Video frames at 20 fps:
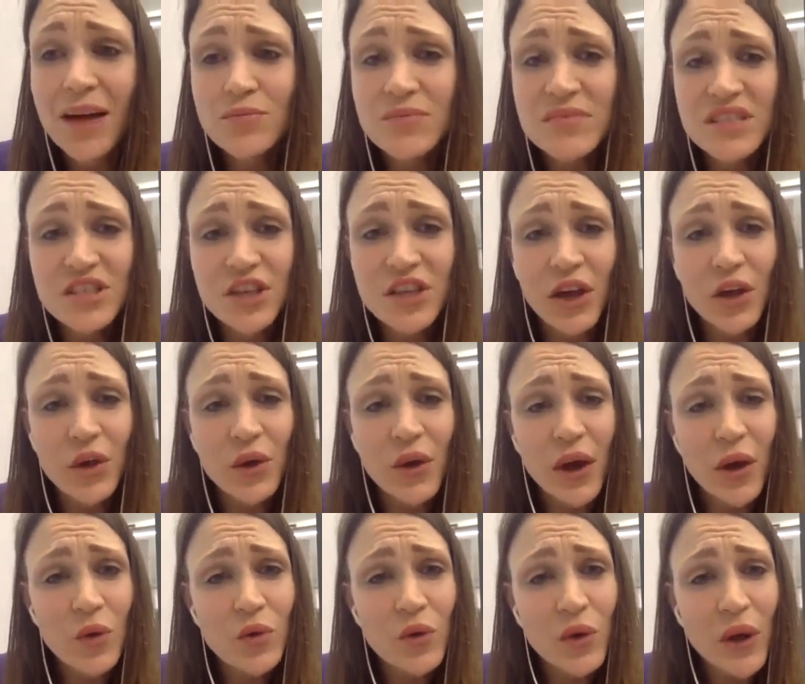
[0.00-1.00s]
So
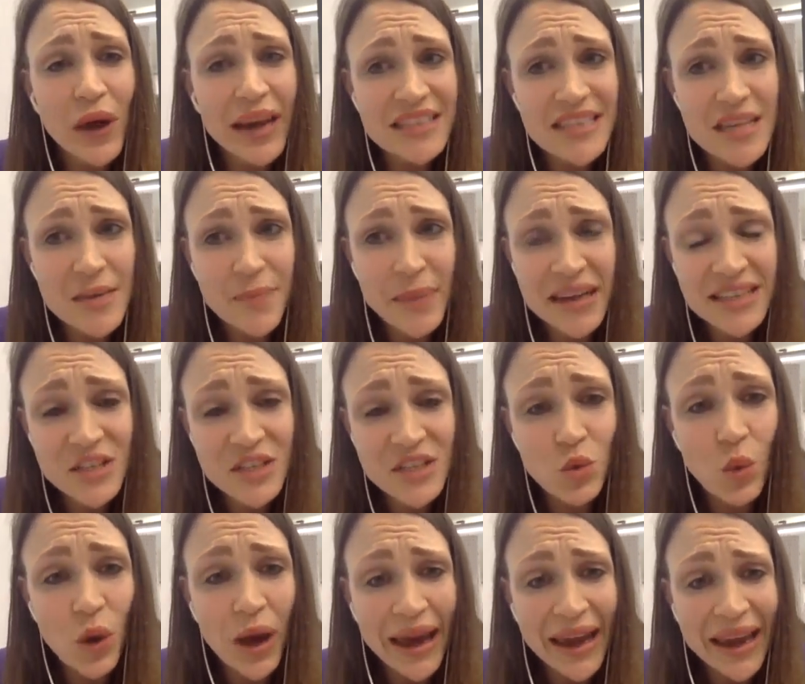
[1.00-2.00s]
is the best
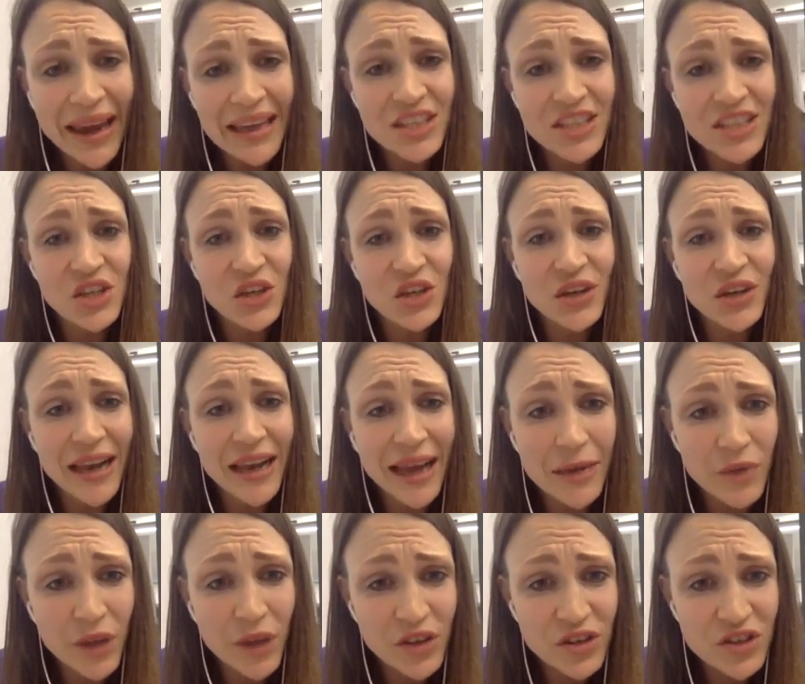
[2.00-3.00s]
way to
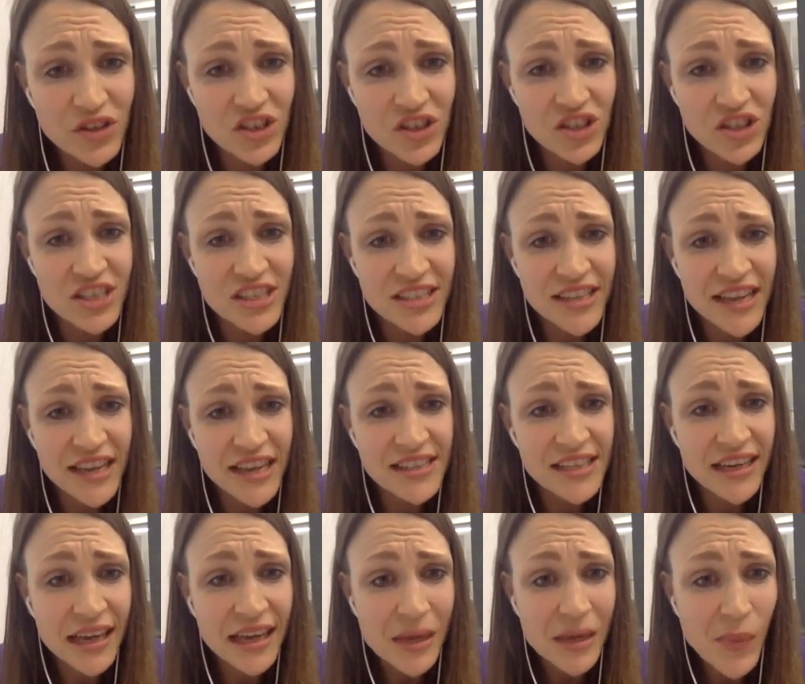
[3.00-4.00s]
claim those to just send
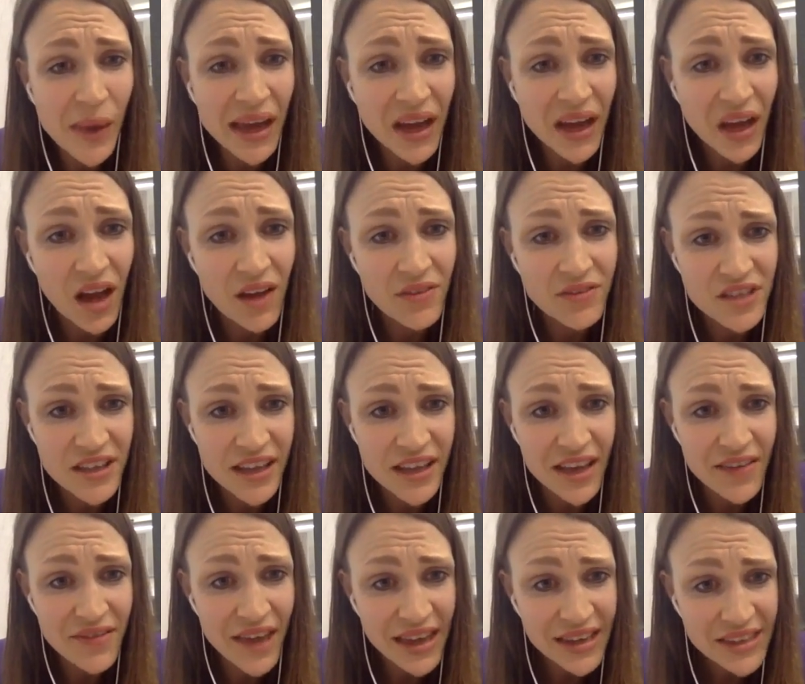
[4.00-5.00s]
an email after the
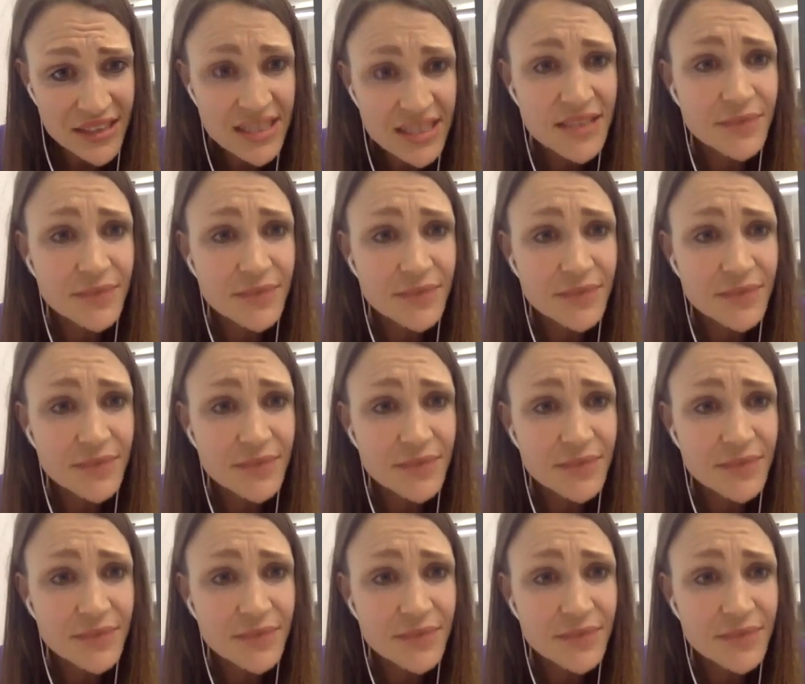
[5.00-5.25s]
event?